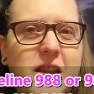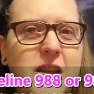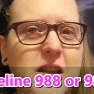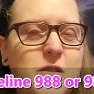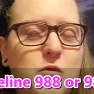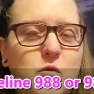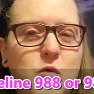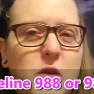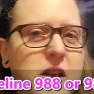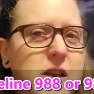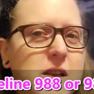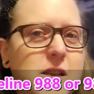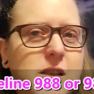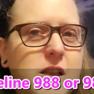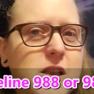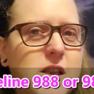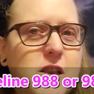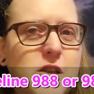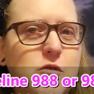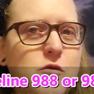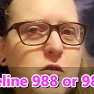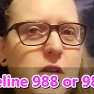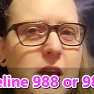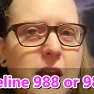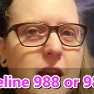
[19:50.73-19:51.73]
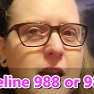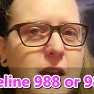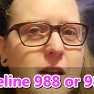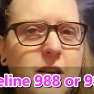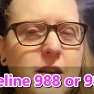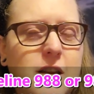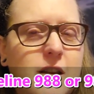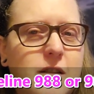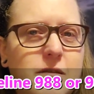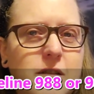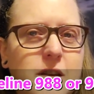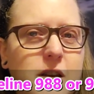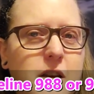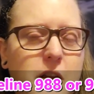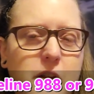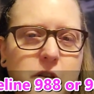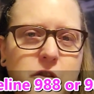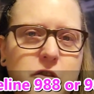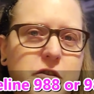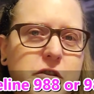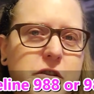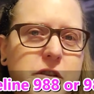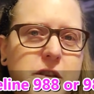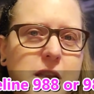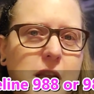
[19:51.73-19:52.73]
in ways that you can't even
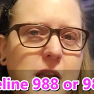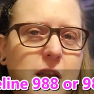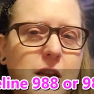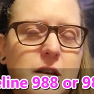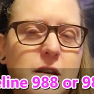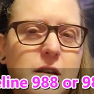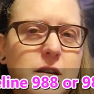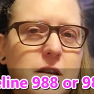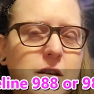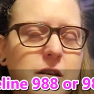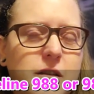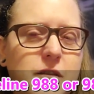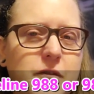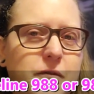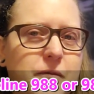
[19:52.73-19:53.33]
understand.